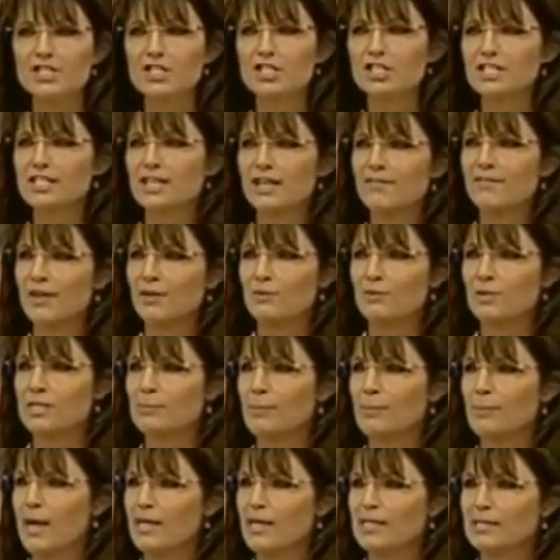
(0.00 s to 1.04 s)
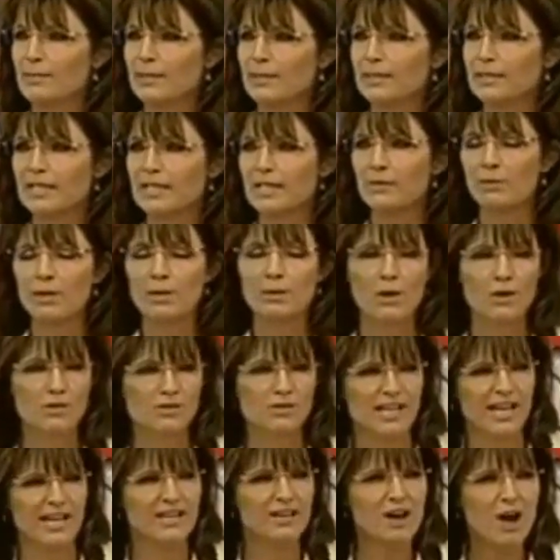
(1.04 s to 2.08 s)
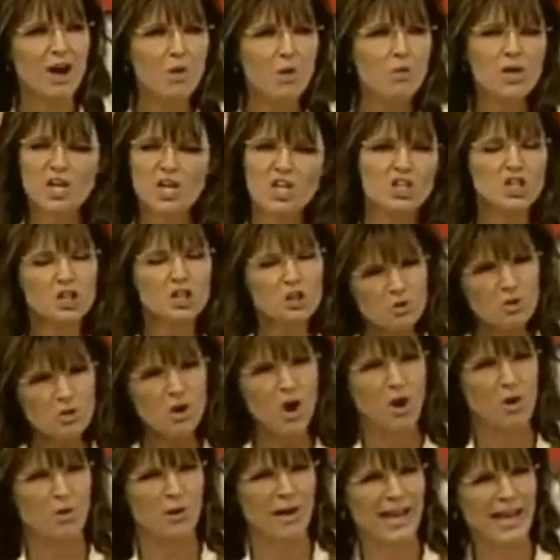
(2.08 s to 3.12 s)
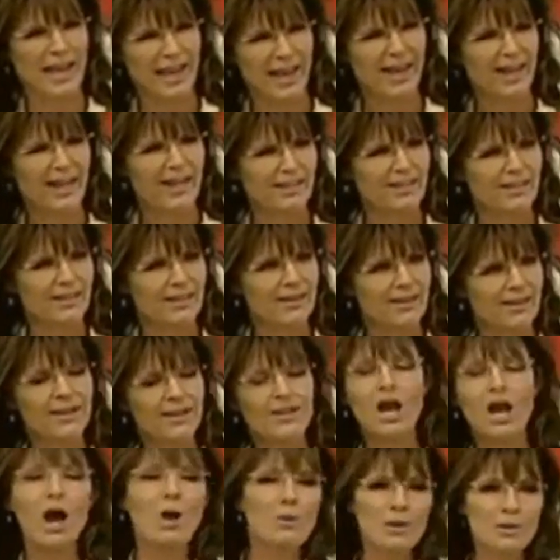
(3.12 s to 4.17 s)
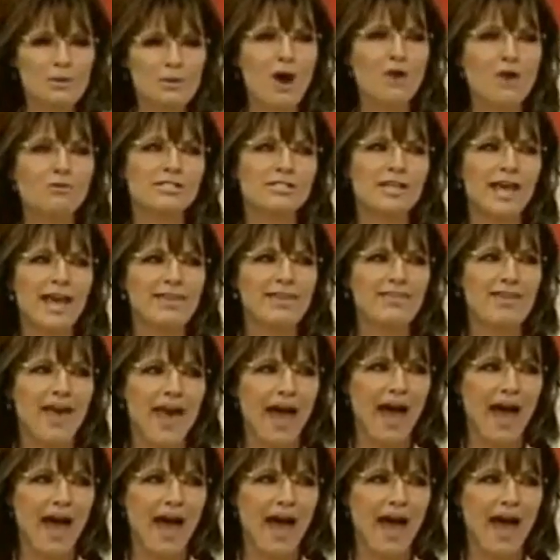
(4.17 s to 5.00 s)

initiative and responsibility. We won't say, no, you go to hell. No, we won't say